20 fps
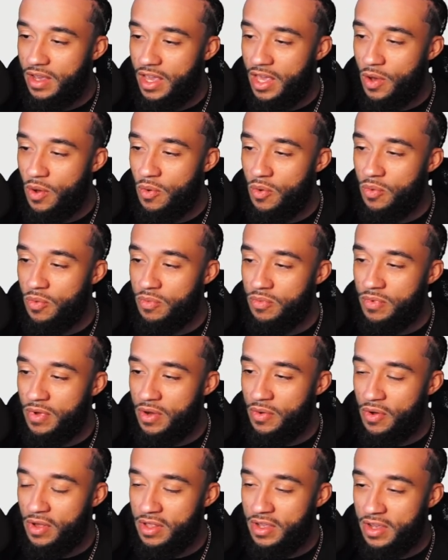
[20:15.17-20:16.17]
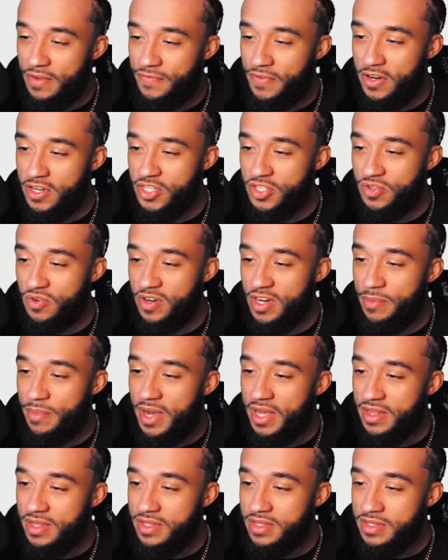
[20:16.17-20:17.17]
And funny story
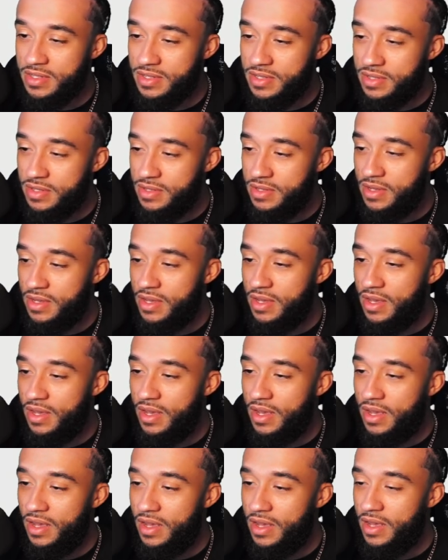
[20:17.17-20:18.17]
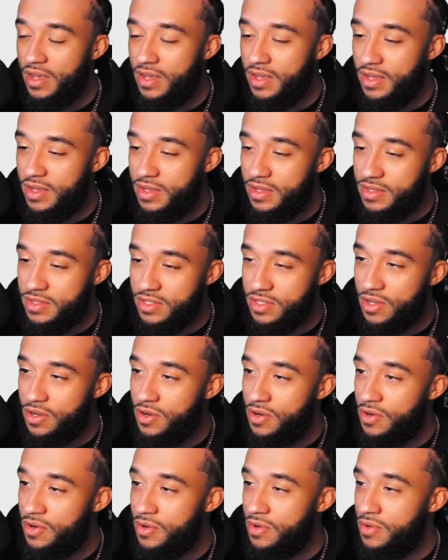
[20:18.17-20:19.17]
about this.
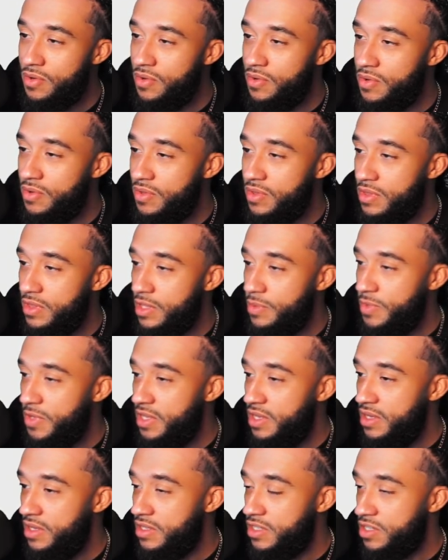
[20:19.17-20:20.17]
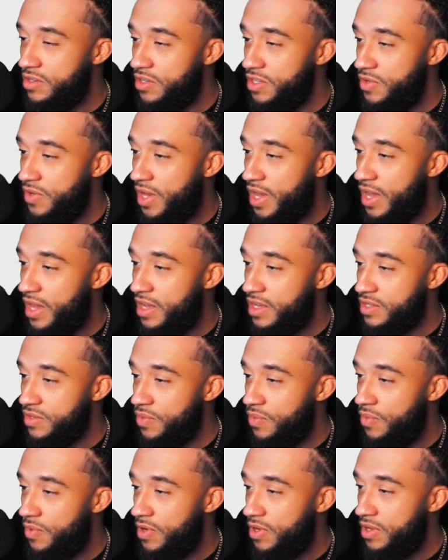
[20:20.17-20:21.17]
So let me show you guys
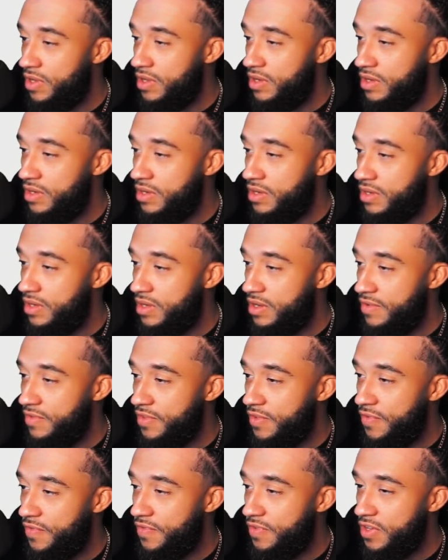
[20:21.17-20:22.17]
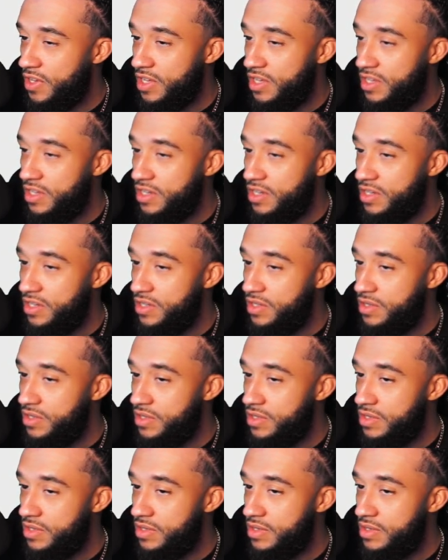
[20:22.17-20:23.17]
one of the
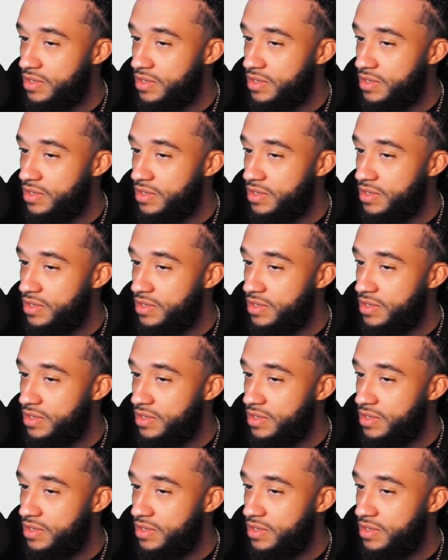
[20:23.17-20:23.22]
figures